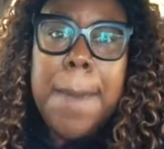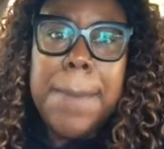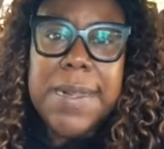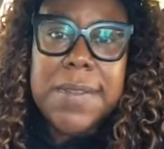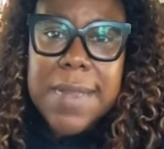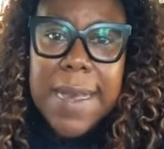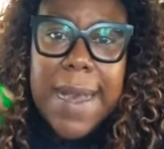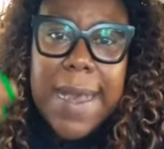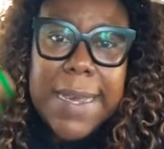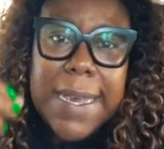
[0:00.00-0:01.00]
but it's like
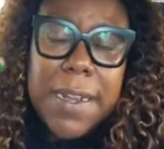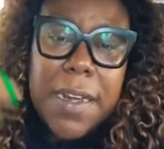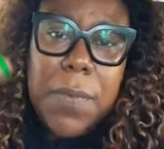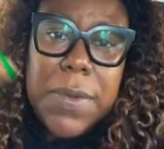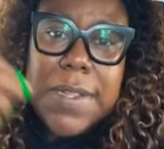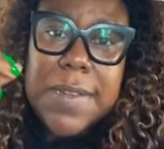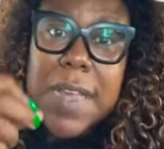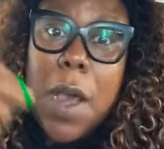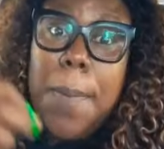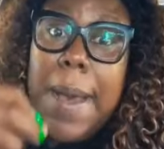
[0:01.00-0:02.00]
I get up with this
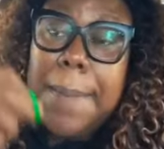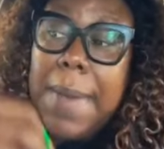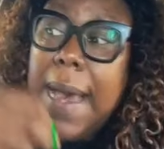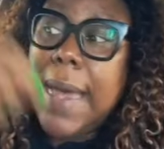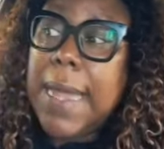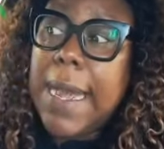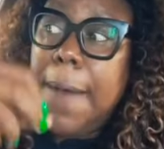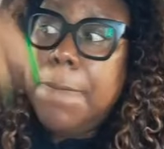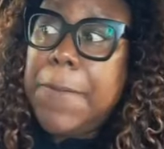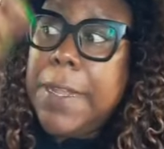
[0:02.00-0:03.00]
on my mind, like
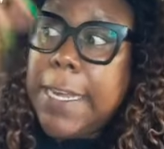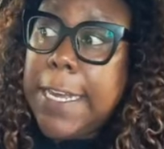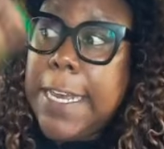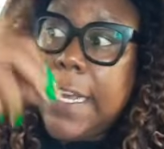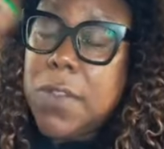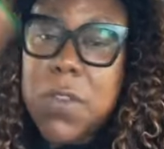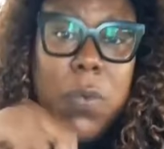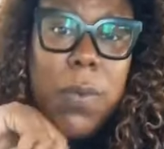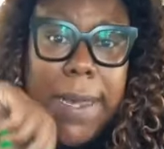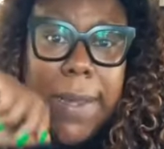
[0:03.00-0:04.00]
I'm finna get
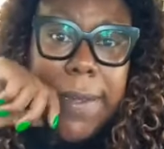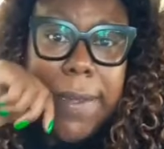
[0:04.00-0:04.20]
to it.